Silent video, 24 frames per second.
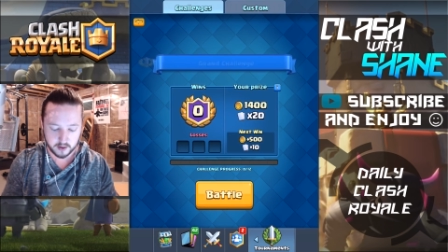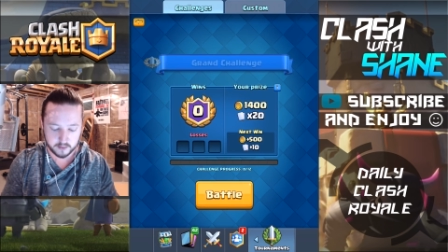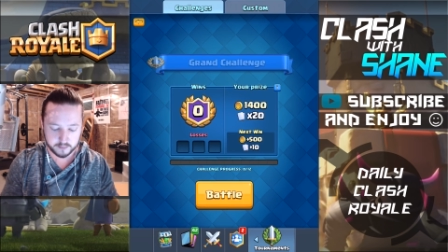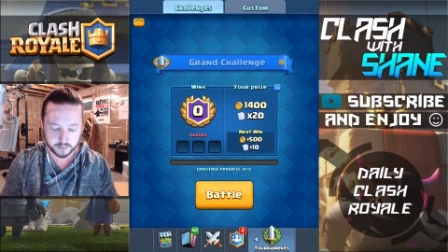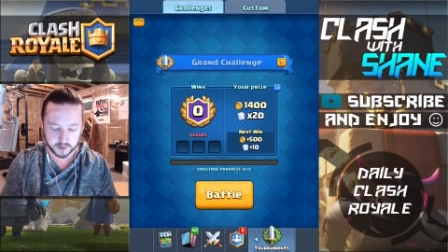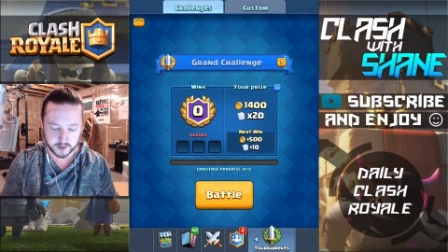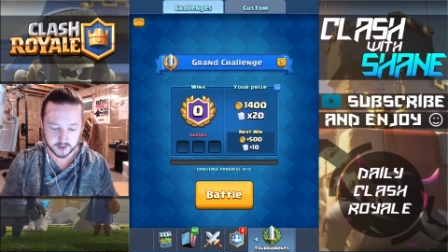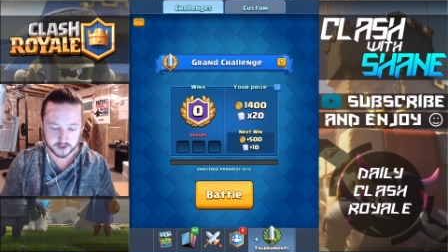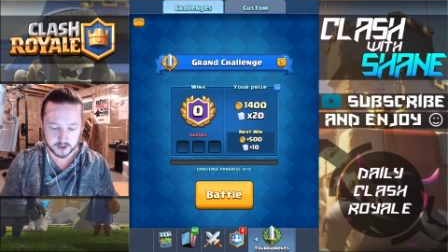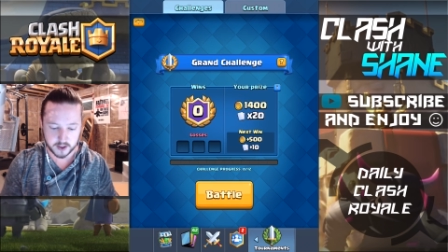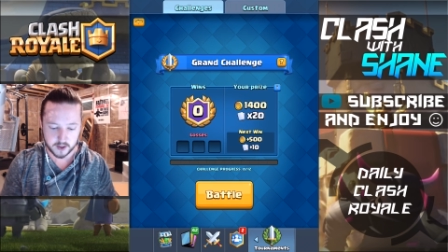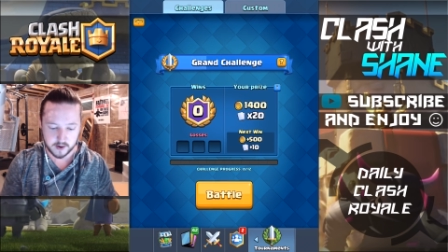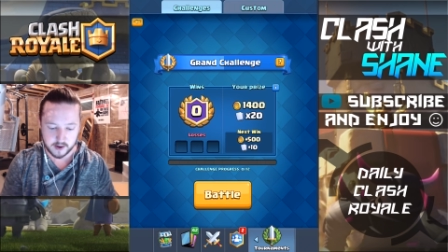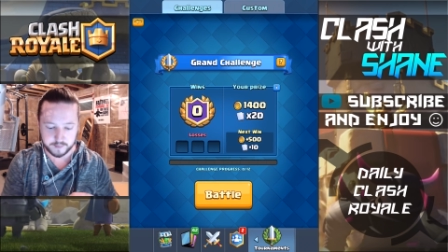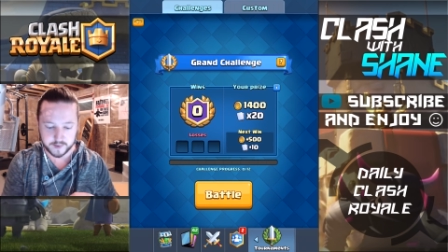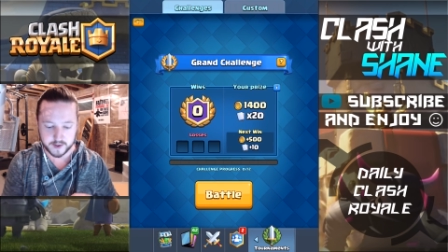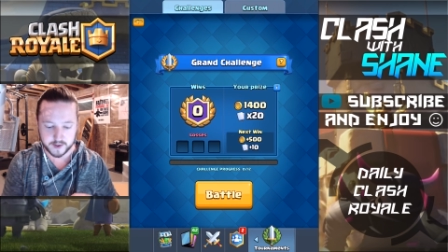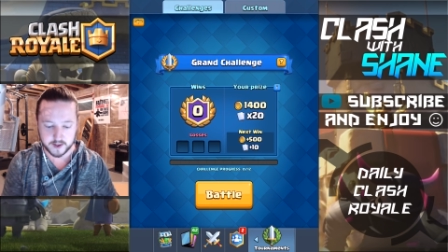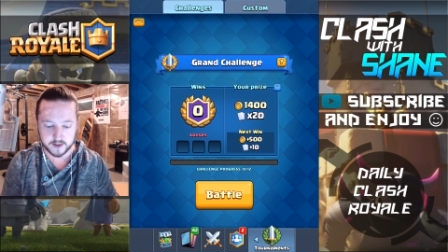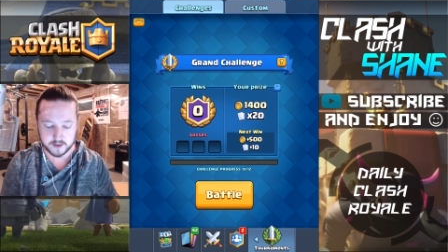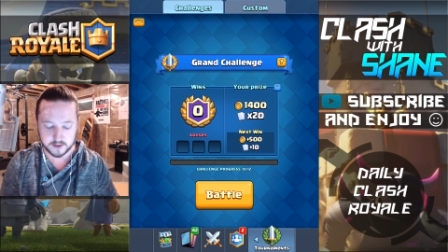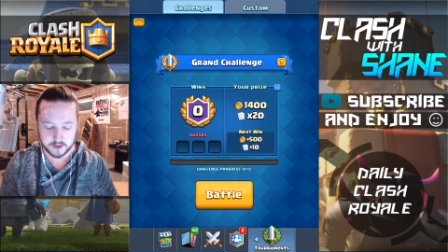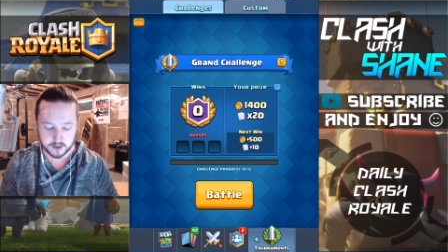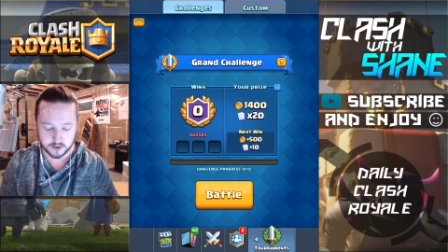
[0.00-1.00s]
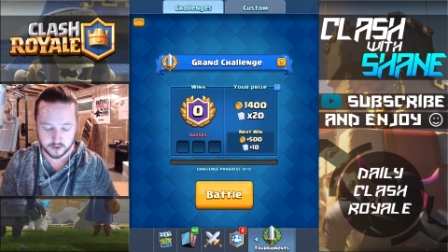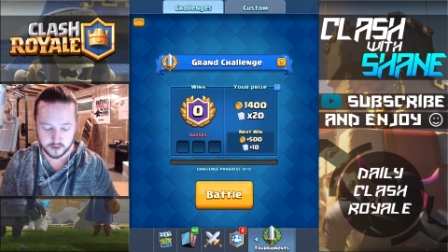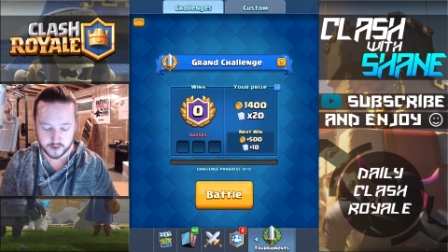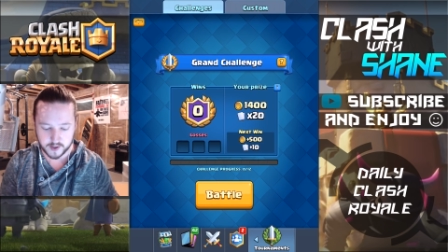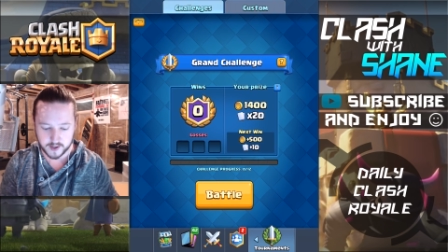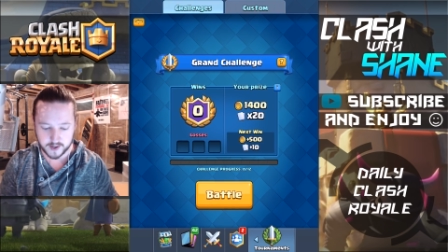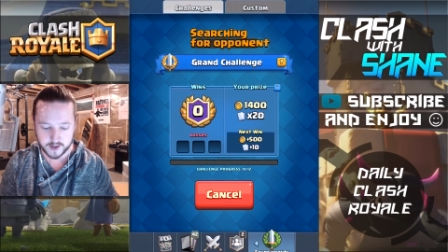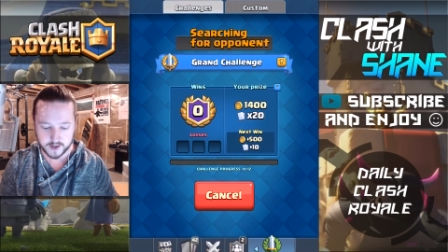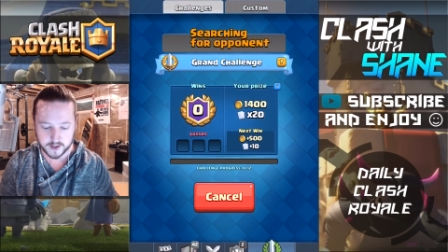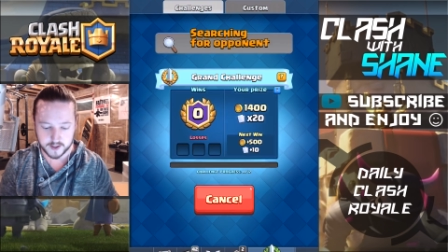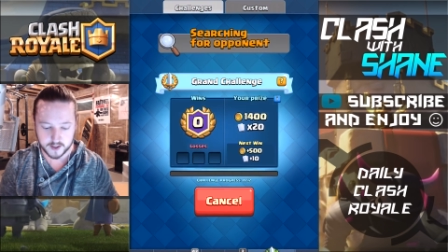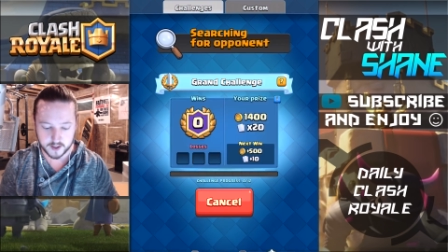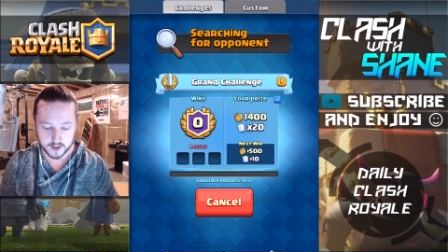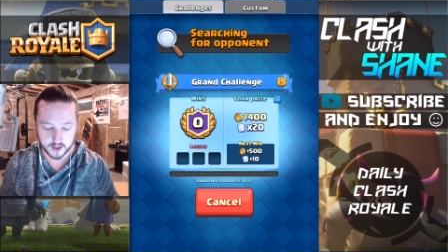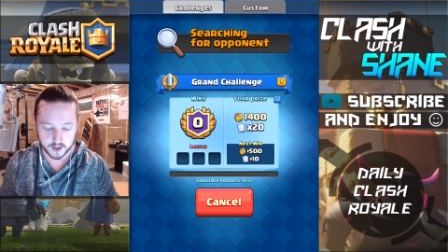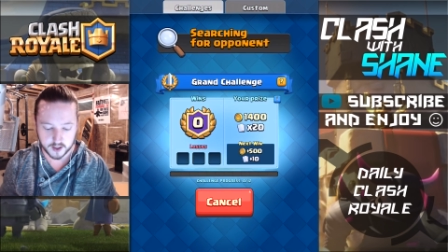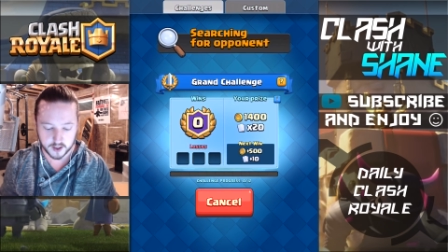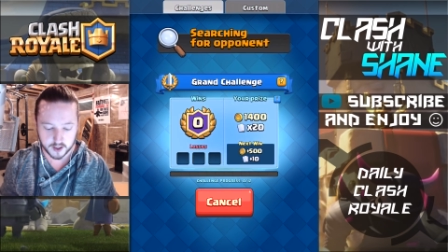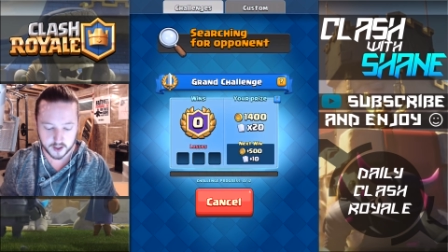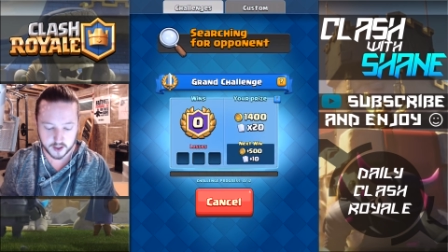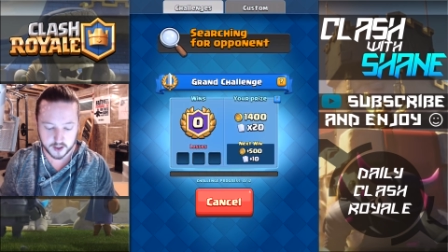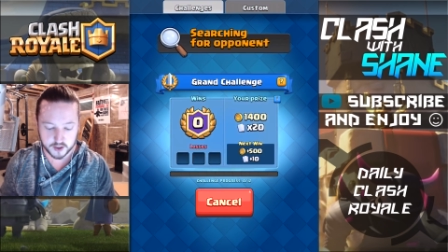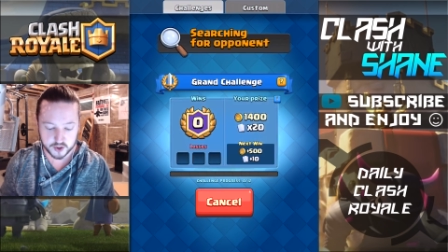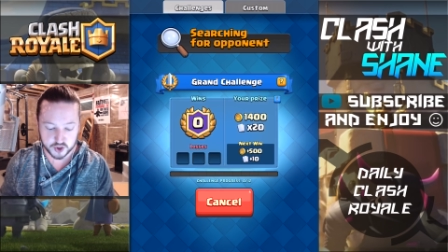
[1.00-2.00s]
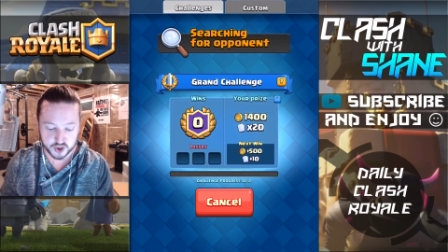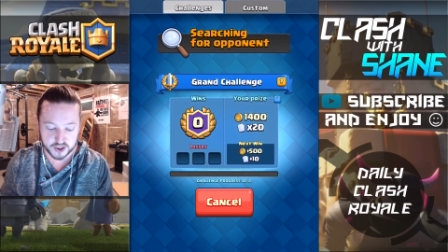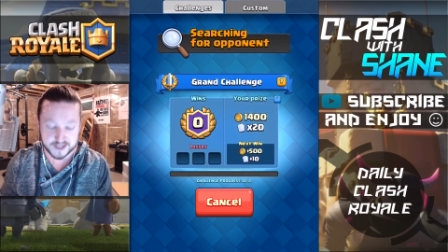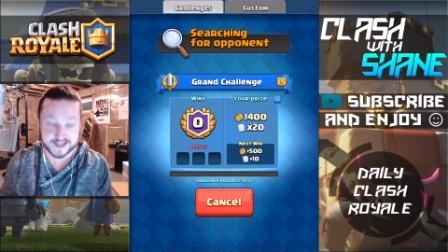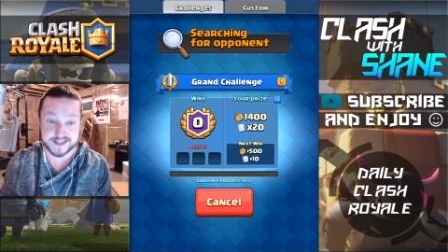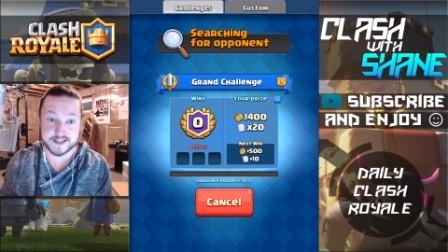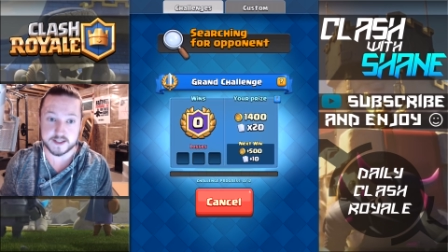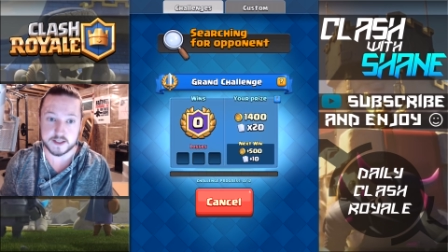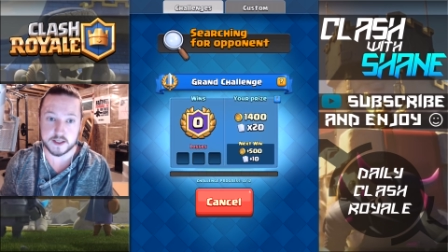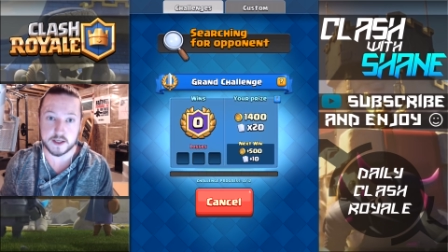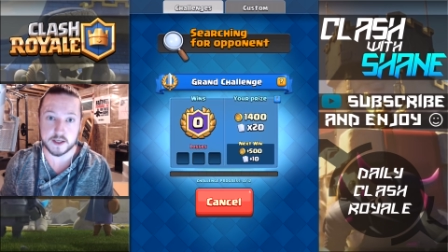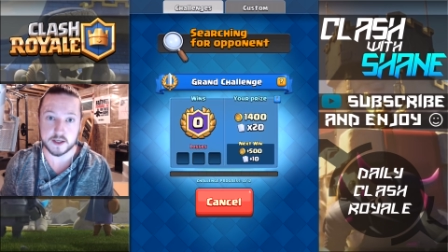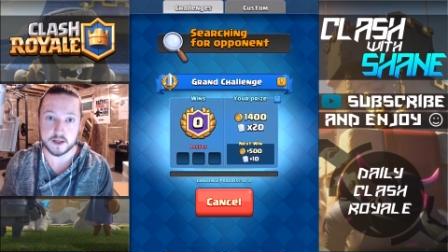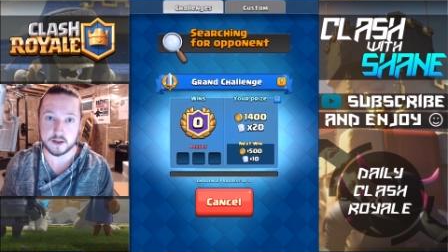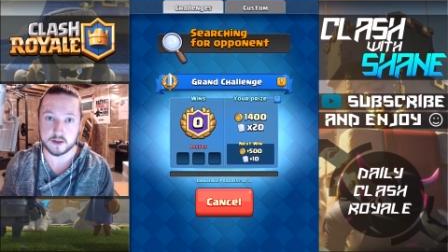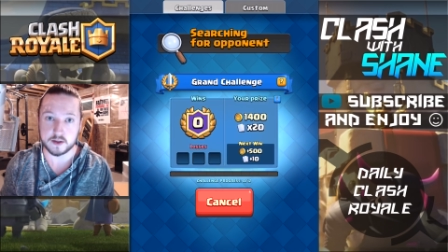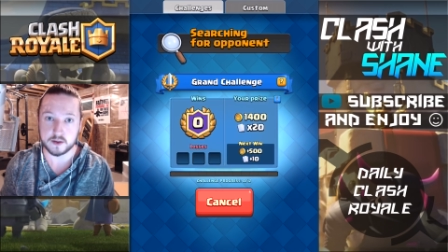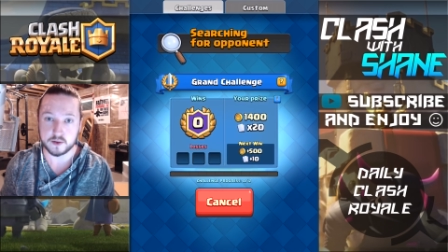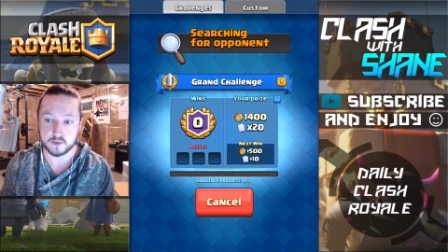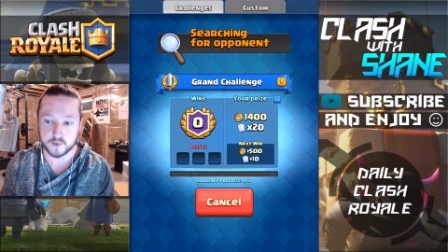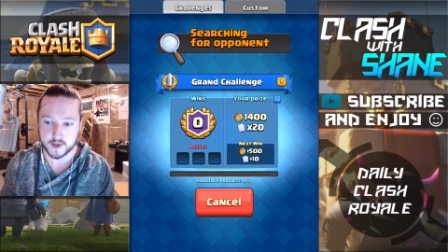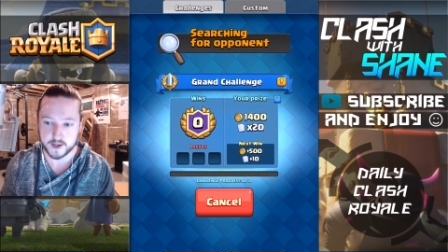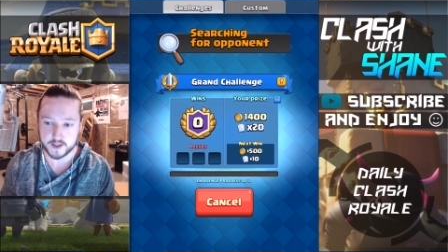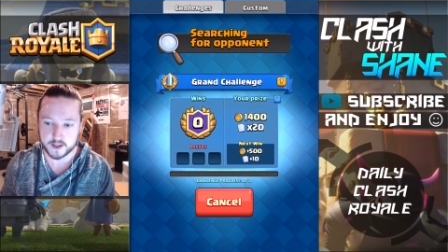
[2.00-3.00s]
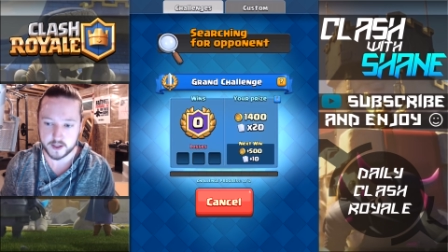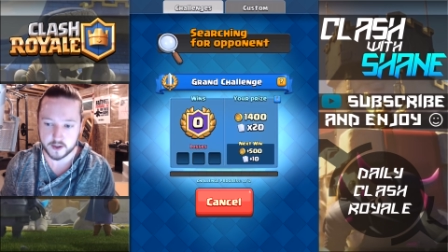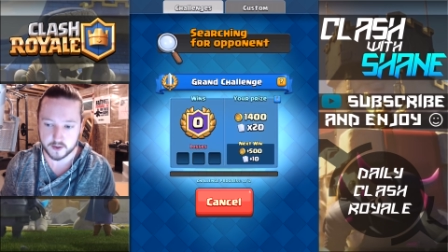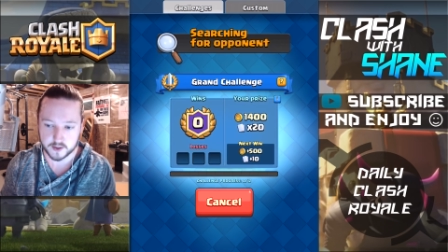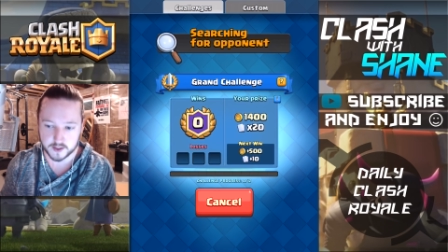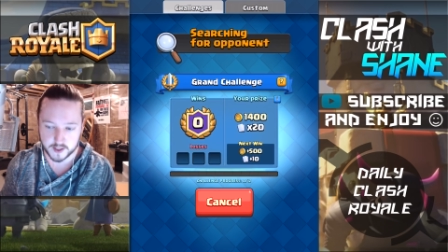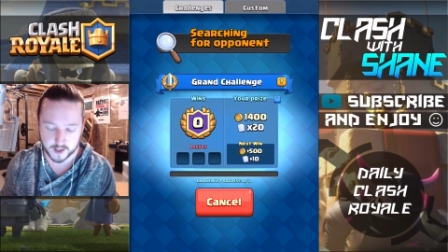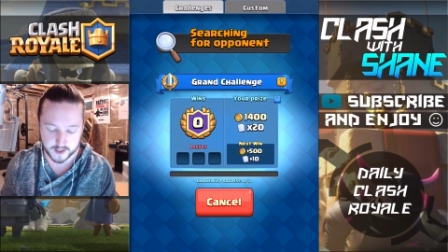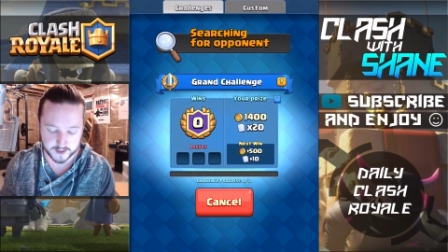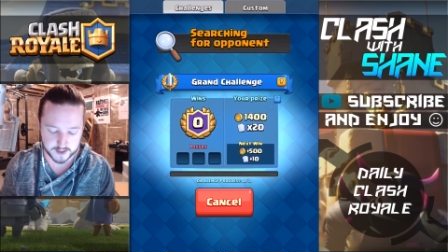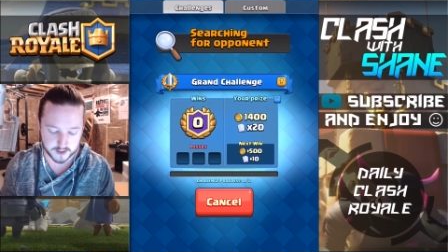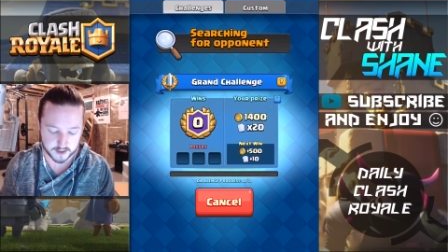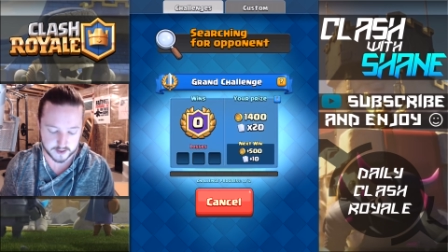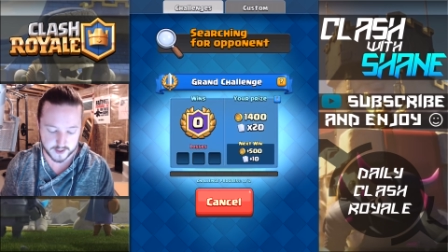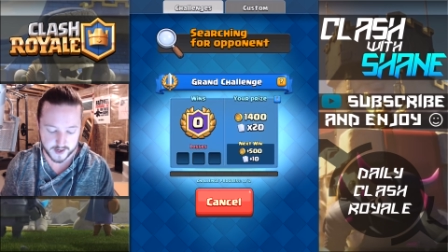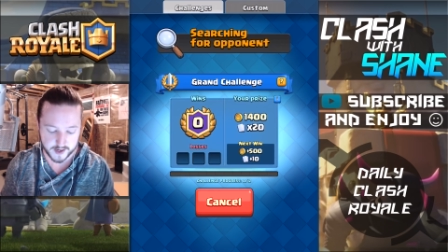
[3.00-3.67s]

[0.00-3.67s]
But let's hop into a GC right here, guys. That